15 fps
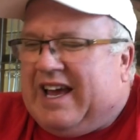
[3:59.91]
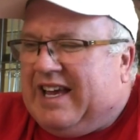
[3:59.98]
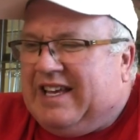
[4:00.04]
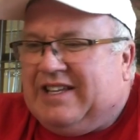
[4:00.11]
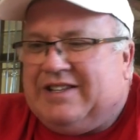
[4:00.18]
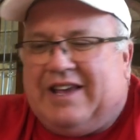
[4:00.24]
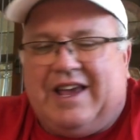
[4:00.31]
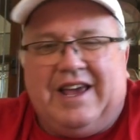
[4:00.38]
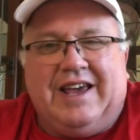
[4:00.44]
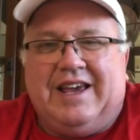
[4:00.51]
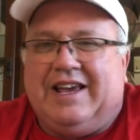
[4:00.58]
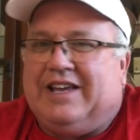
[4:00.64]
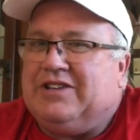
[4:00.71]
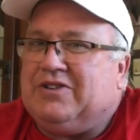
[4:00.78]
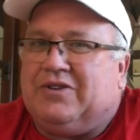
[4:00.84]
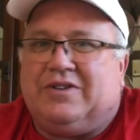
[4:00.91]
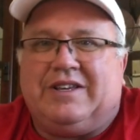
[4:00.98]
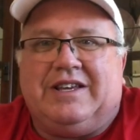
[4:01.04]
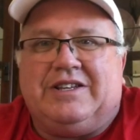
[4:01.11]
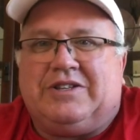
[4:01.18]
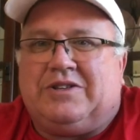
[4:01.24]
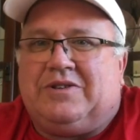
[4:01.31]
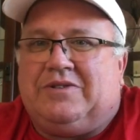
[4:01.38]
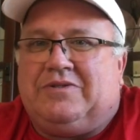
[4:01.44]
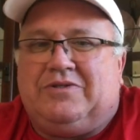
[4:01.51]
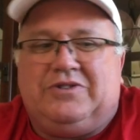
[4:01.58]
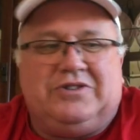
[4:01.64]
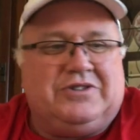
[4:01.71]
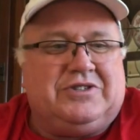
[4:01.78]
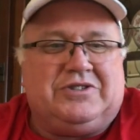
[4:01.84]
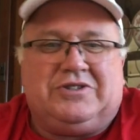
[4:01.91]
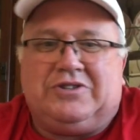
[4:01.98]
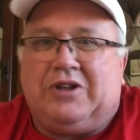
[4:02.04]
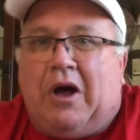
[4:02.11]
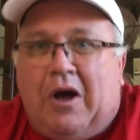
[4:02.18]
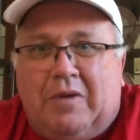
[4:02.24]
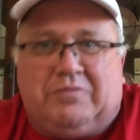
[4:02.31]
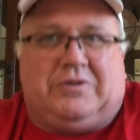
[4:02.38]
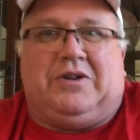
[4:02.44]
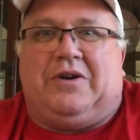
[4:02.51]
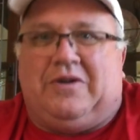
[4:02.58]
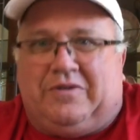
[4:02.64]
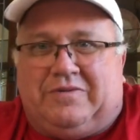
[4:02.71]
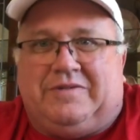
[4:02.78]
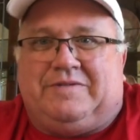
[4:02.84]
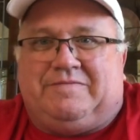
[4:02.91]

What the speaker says: He's going to get just stomped on."